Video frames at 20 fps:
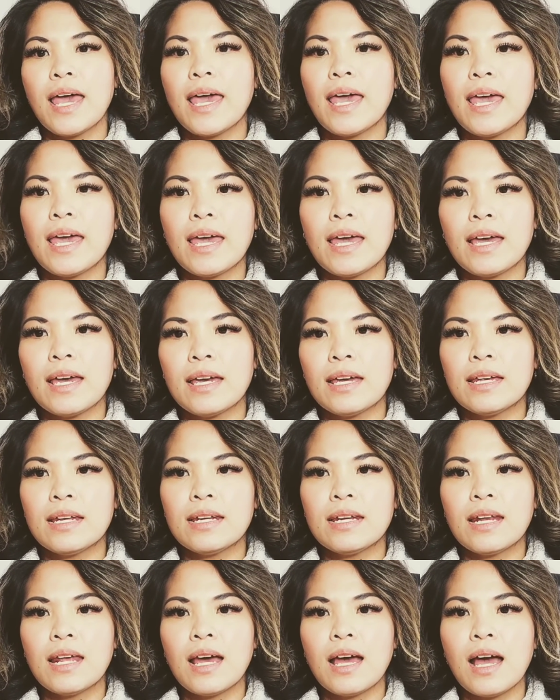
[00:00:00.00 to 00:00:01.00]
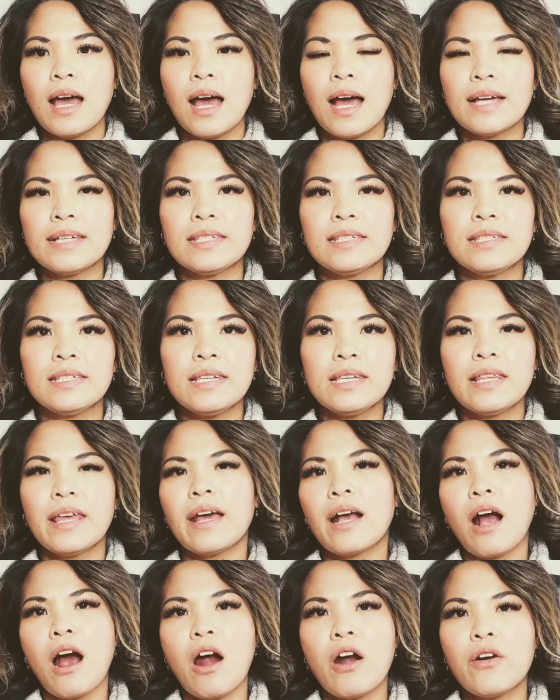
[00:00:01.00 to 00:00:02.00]
and I see
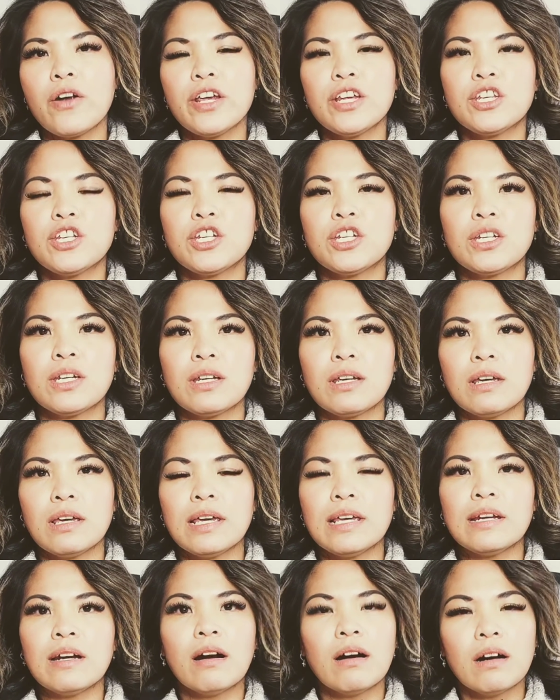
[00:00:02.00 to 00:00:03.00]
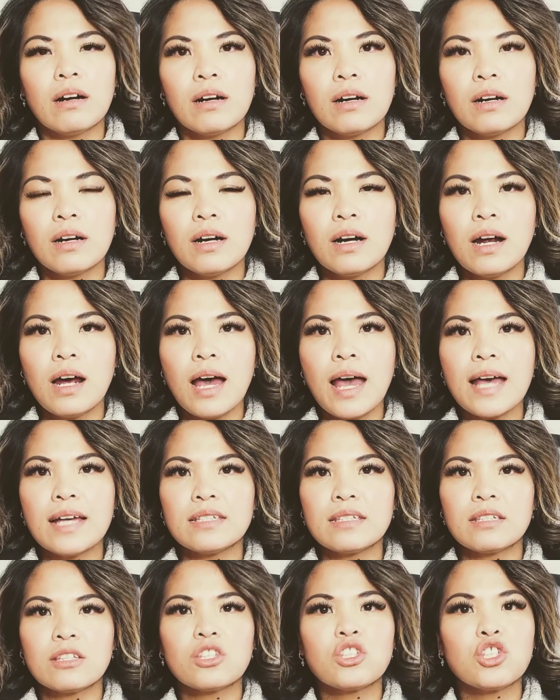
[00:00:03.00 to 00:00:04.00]
that courage in her
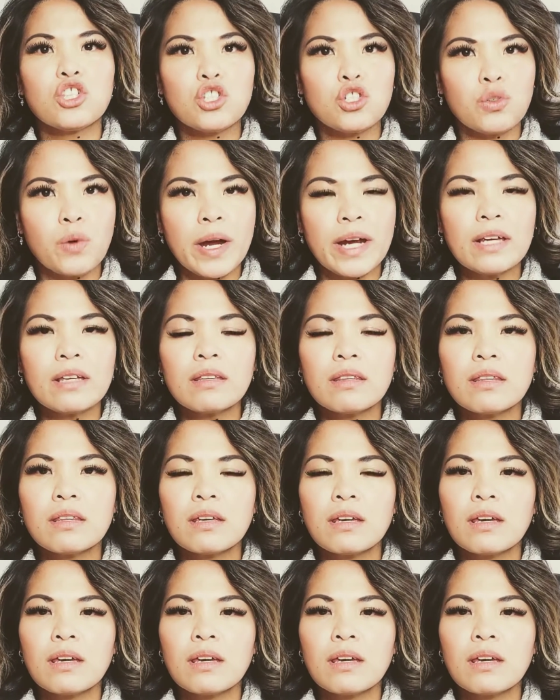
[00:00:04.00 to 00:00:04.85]
as strength,